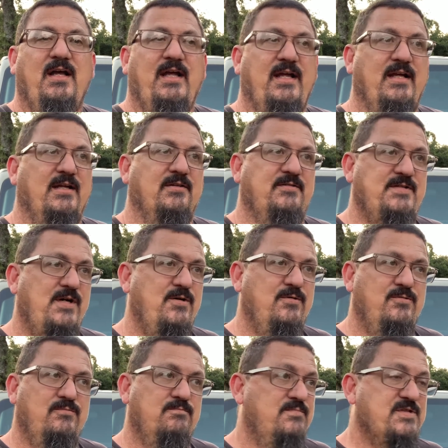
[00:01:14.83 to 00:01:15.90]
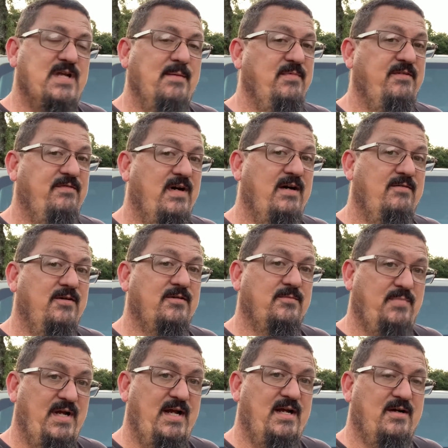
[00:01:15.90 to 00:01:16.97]
and tow 7,500
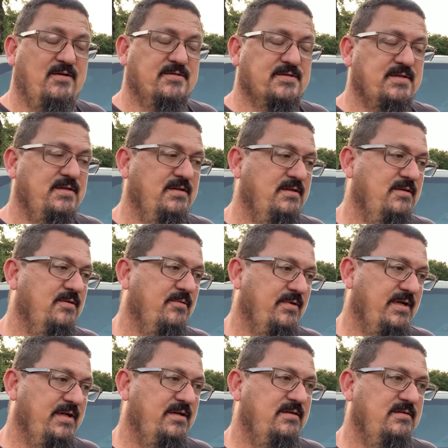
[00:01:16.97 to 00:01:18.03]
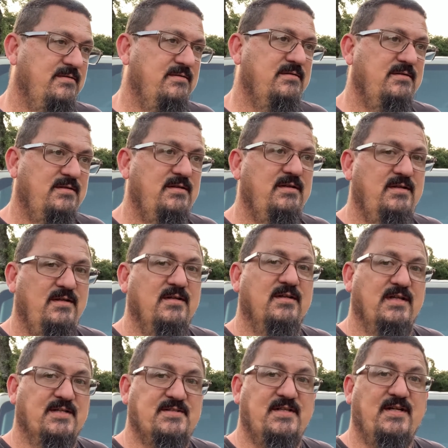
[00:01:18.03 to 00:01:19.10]
pounds. Well,
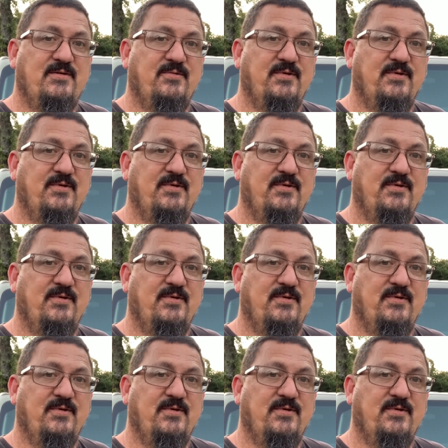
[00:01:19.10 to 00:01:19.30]
that sounded